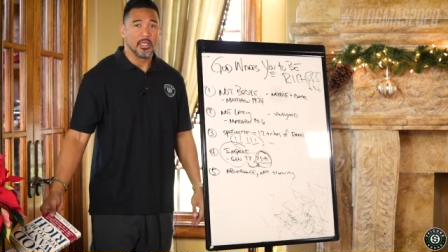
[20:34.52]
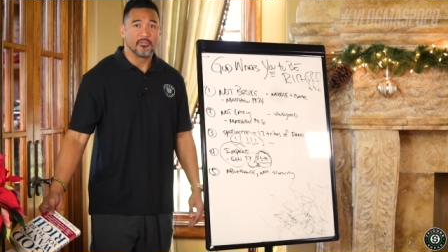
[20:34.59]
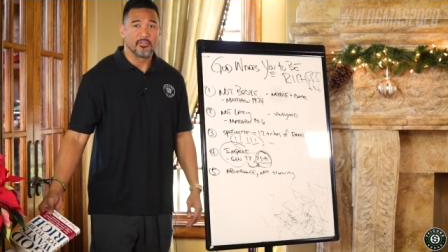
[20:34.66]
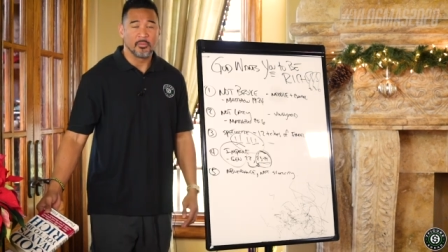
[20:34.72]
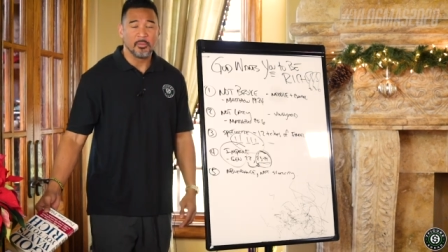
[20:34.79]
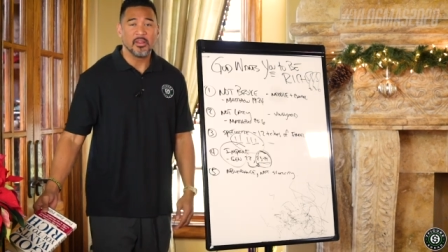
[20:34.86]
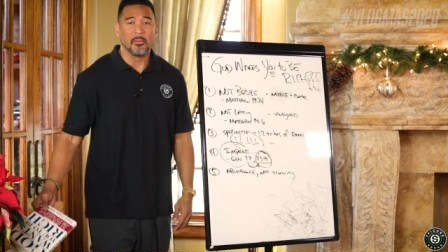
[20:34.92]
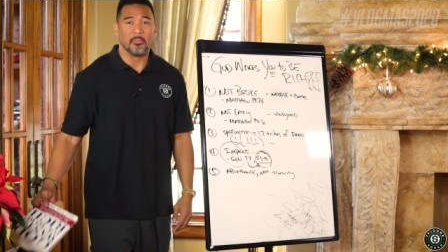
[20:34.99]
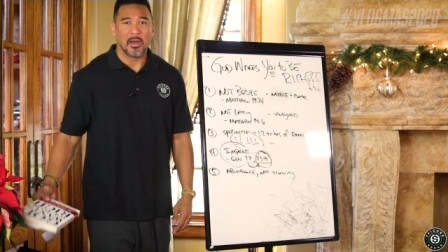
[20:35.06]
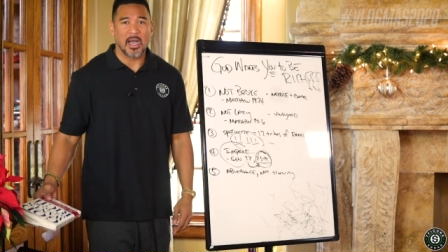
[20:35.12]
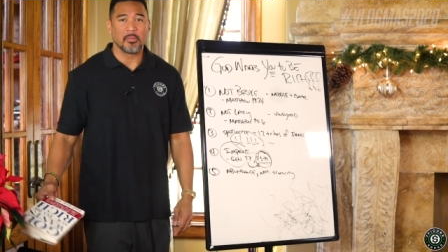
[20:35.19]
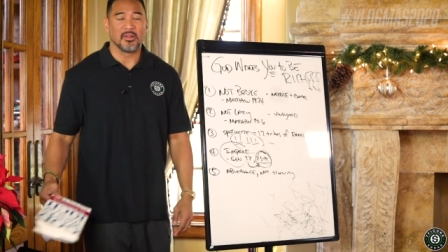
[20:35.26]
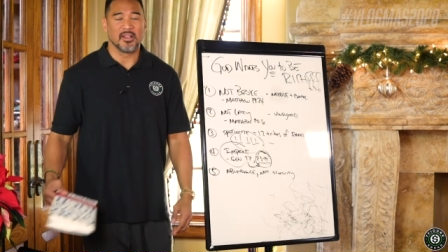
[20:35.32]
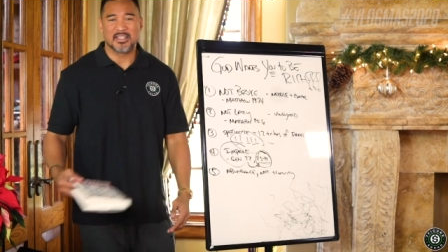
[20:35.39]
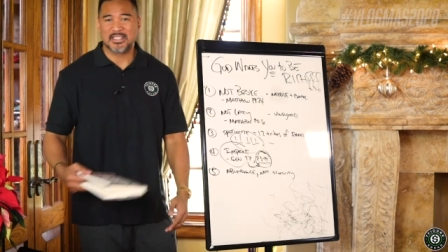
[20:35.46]
And for me, the
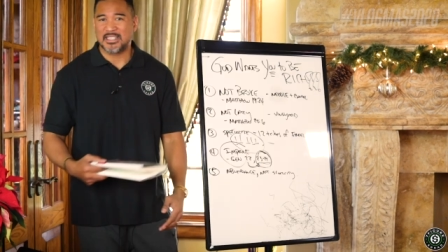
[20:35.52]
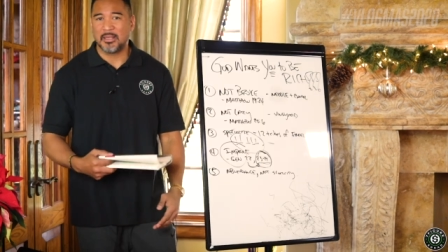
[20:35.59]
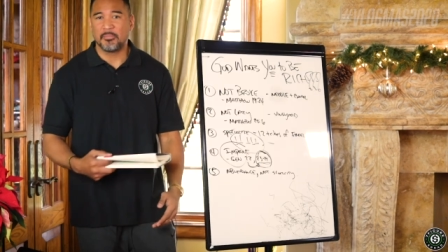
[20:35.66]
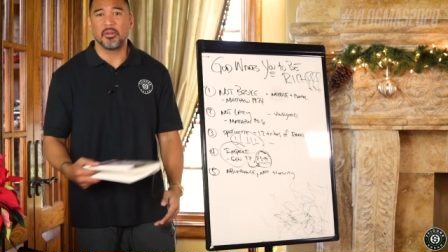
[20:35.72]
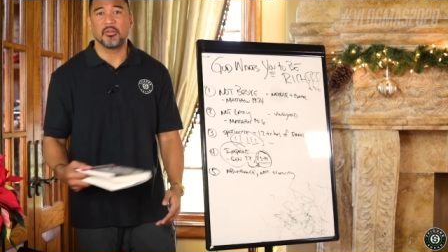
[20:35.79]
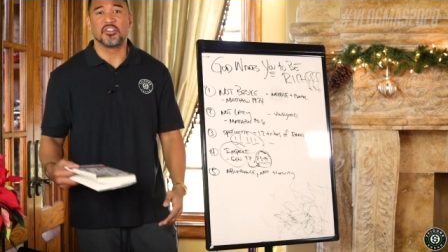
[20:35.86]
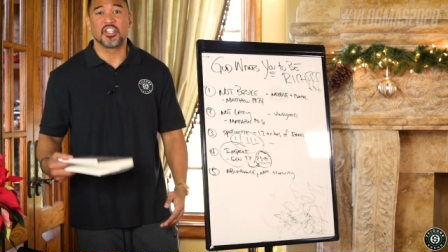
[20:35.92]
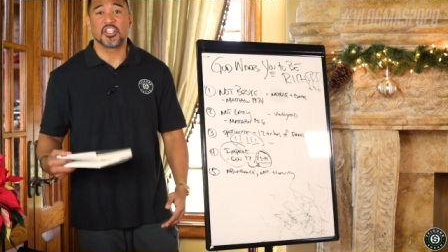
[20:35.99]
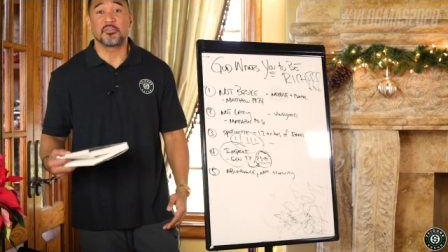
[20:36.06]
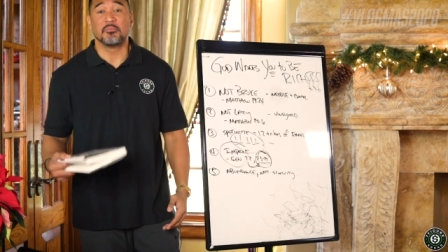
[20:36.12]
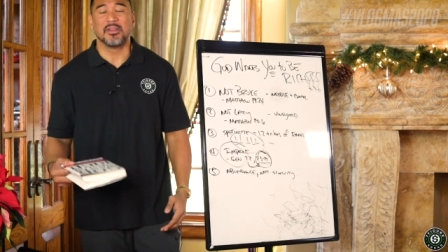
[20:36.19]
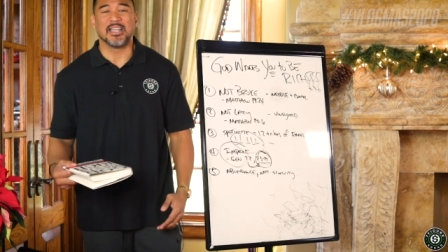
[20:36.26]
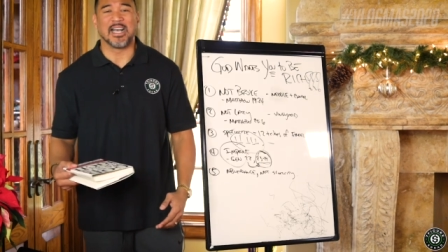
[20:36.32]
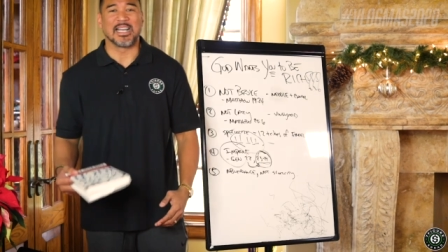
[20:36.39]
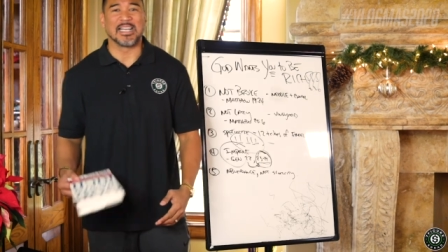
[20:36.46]
Bible has simply just
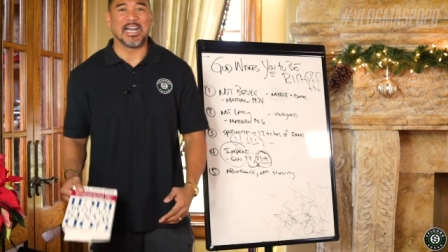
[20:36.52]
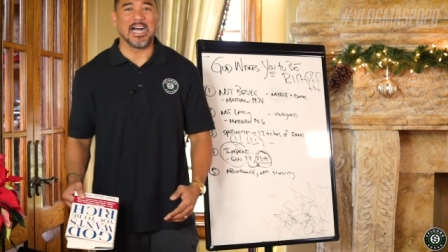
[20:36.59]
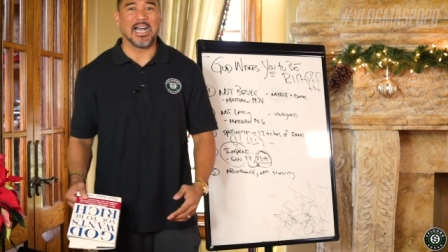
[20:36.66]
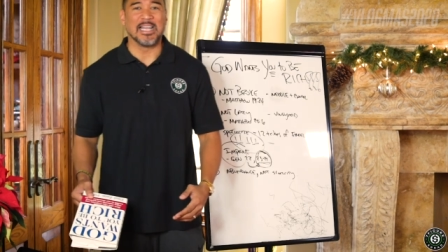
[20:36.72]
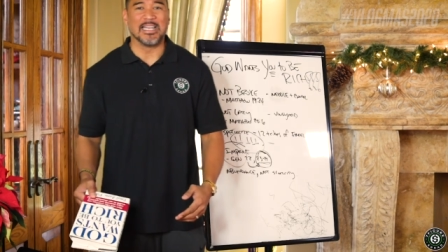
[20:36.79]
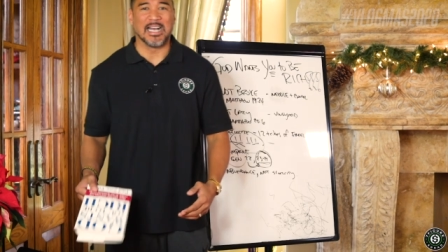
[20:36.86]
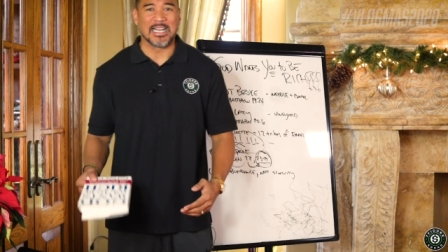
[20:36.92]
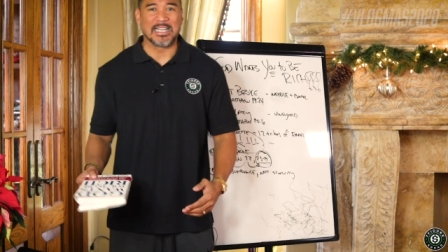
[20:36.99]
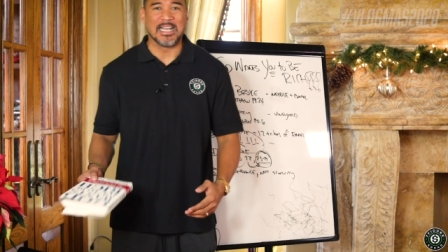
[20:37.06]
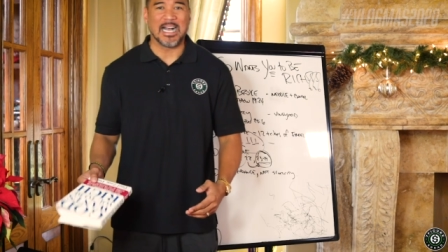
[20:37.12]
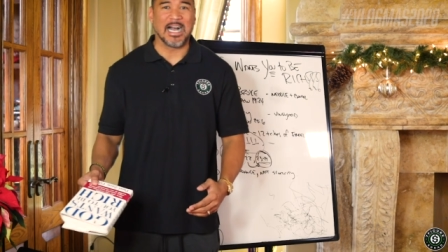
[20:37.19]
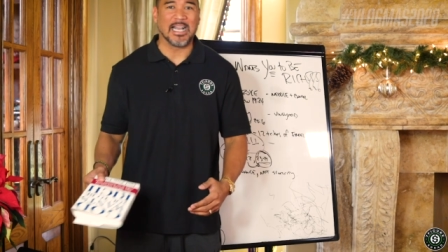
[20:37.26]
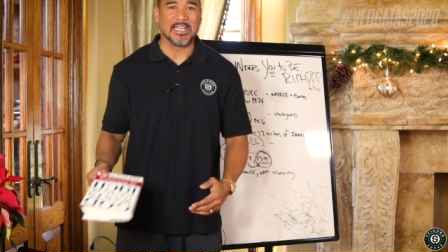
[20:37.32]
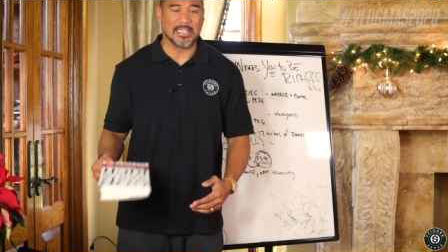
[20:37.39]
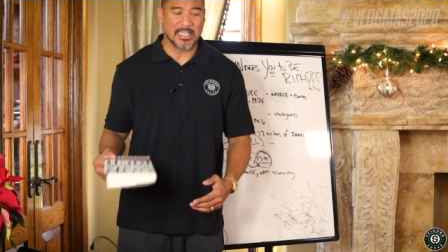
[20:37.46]
been a guide, a
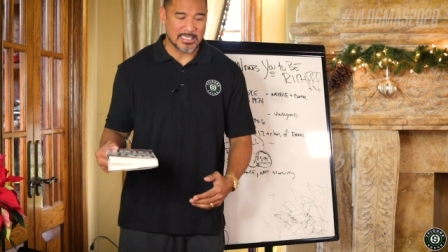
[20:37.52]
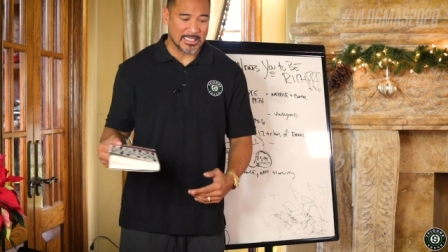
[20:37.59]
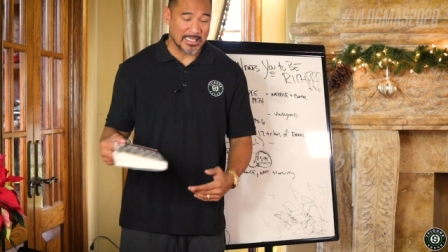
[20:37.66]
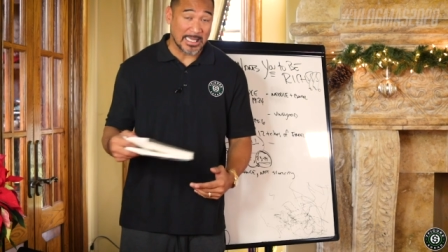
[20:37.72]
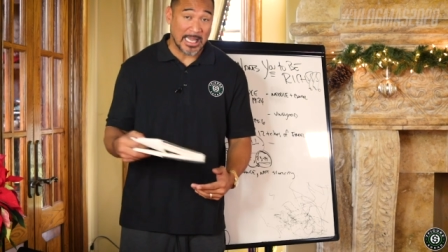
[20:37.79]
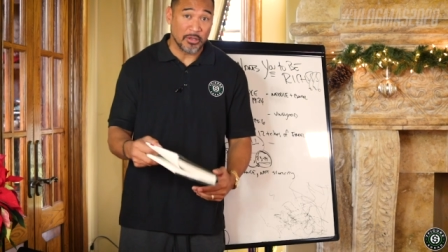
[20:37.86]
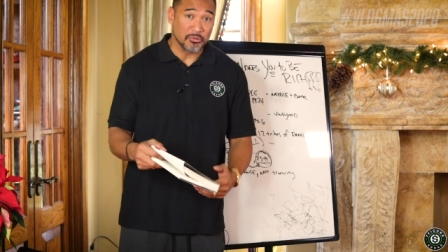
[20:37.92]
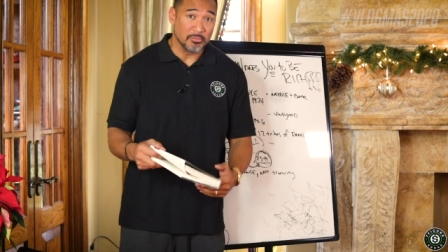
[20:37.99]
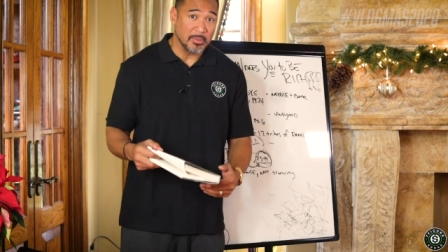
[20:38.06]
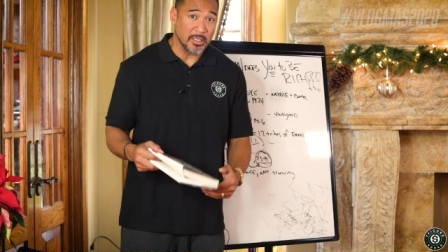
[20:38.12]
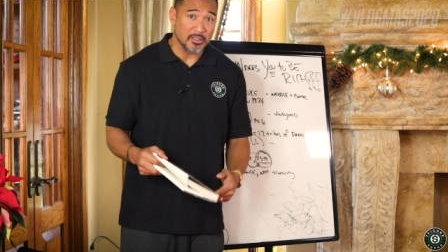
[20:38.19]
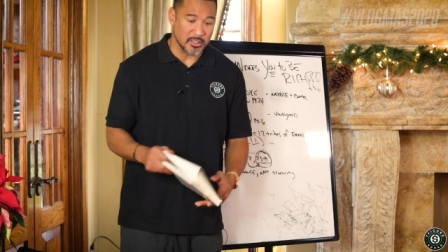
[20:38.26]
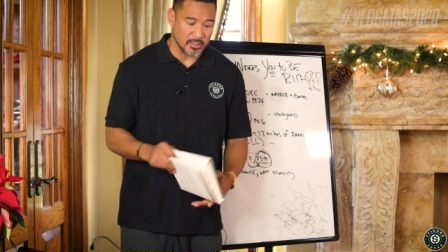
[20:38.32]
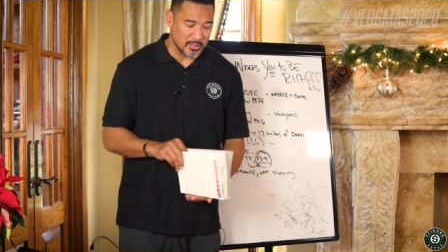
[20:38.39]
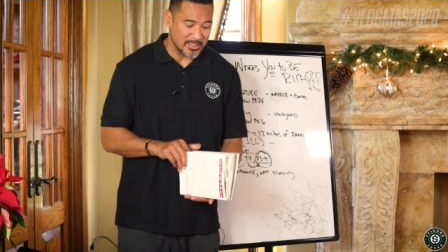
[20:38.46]
guide that has allowed me
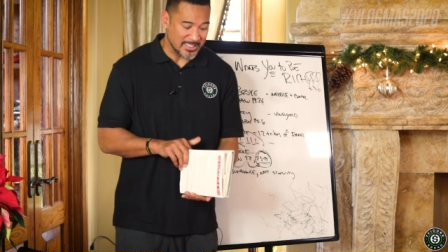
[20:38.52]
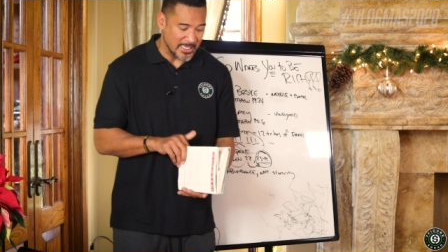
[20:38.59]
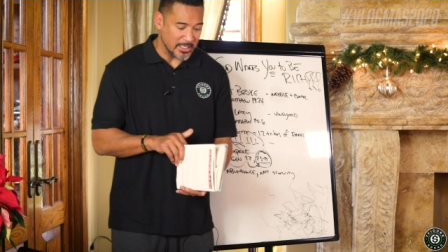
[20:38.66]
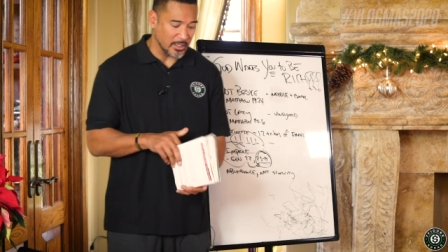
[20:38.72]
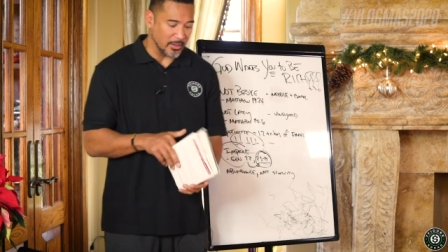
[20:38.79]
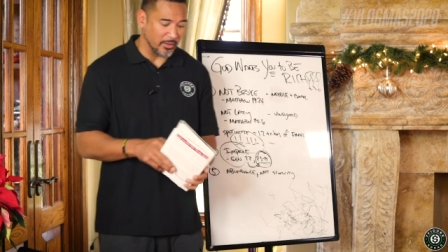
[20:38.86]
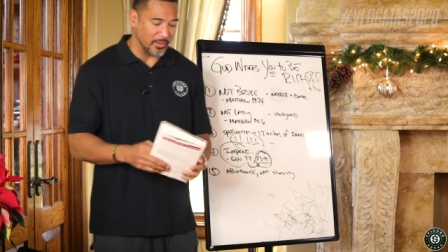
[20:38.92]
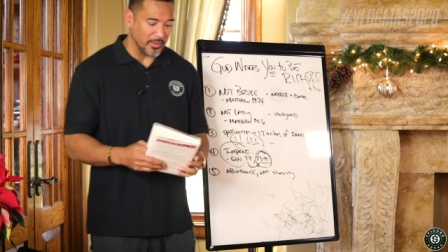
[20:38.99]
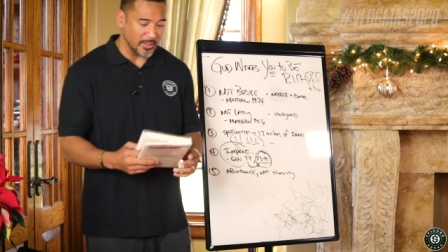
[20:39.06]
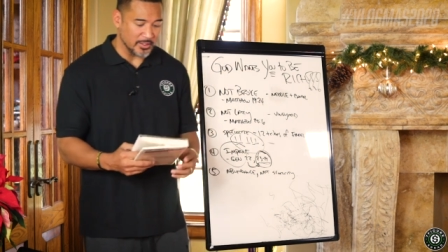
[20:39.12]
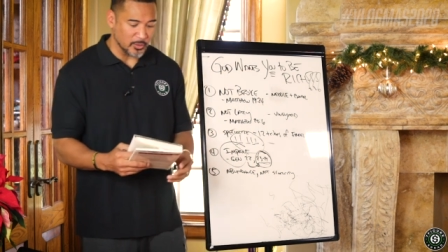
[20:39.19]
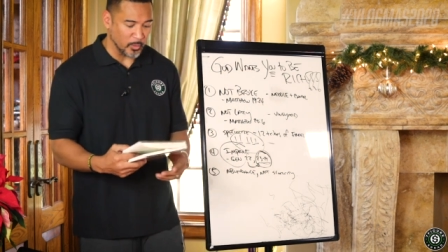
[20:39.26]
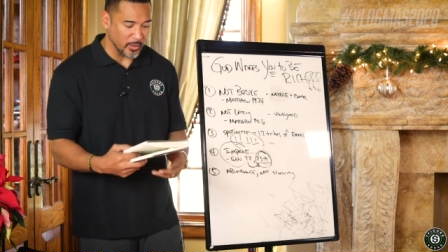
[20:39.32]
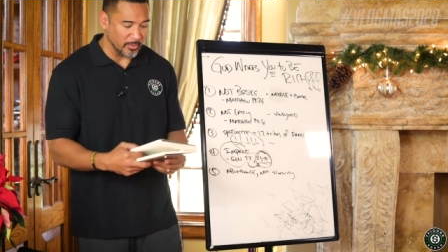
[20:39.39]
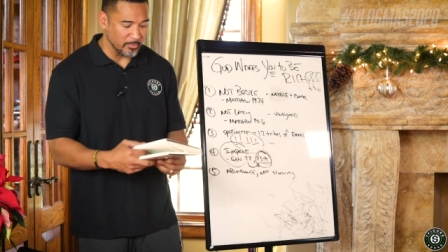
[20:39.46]
to seek other things.
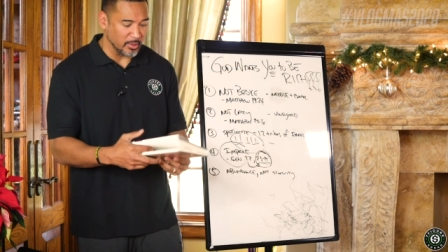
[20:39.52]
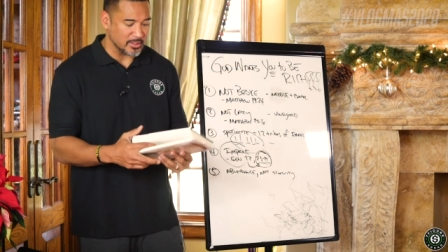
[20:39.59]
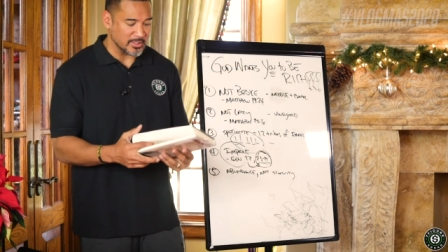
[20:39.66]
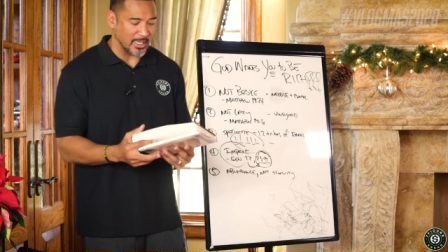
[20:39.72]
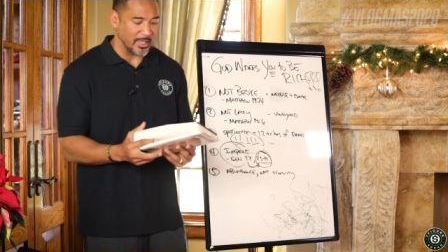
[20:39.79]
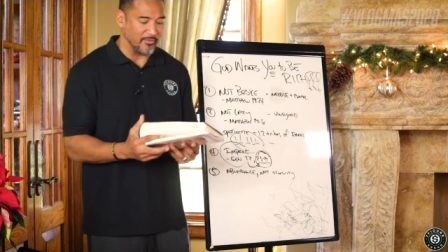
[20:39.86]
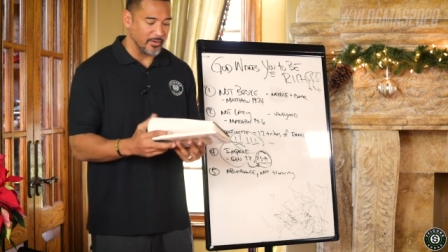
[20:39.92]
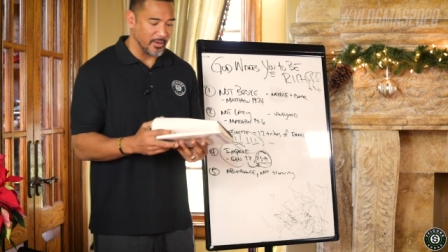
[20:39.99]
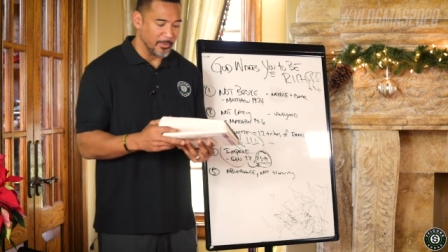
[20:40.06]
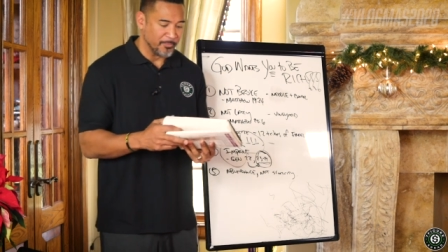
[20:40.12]
And one of the books I've